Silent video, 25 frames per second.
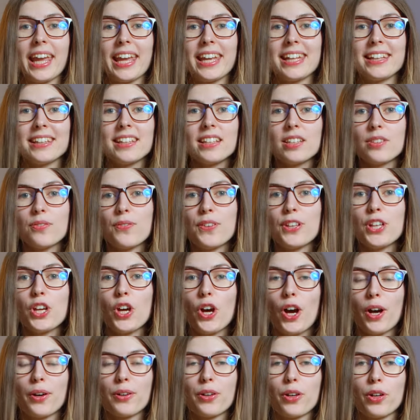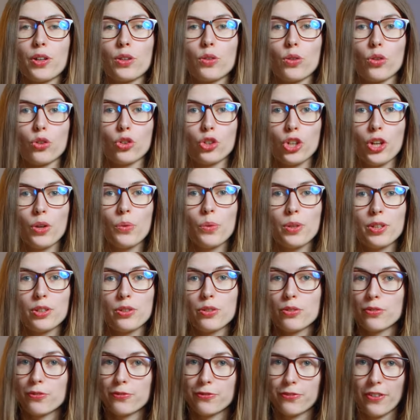In this video, I'm going to share with
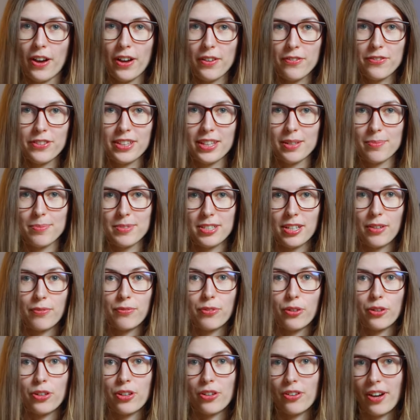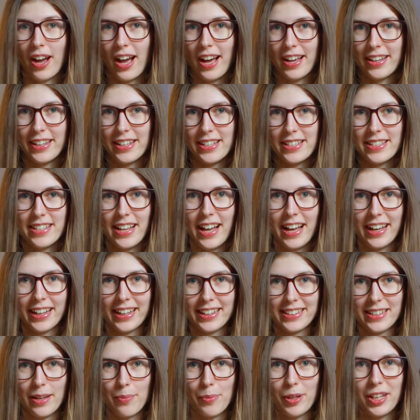you 5 tips for your IELTS
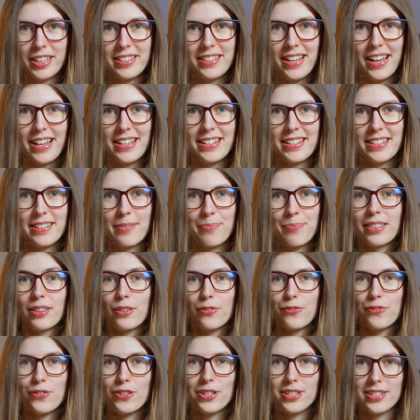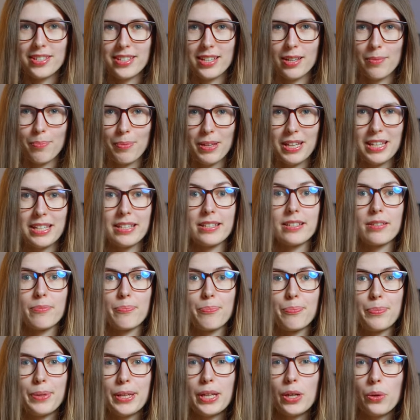academic test. The first tip is
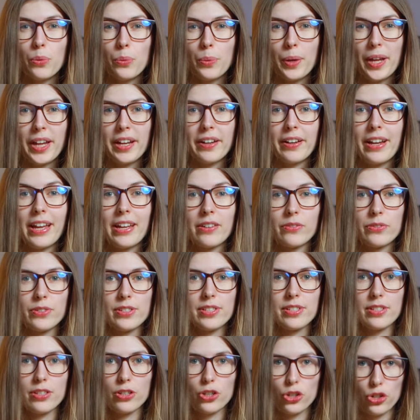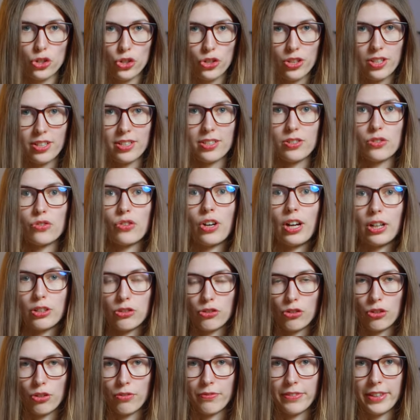be aware and research the
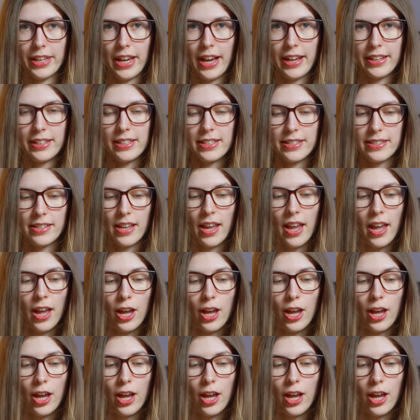structure of the IELTS.